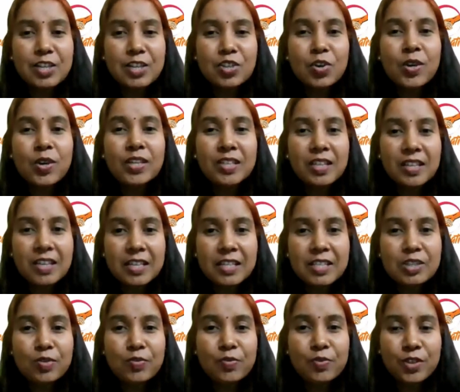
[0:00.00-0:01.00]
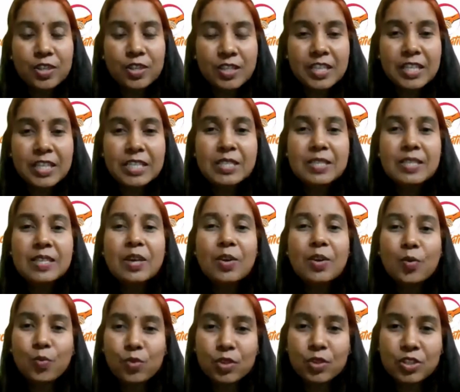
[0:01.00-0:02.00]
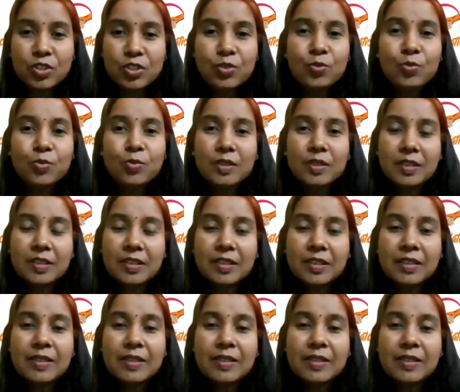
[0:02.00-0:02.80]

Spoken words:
enjoying the rest of her days with you.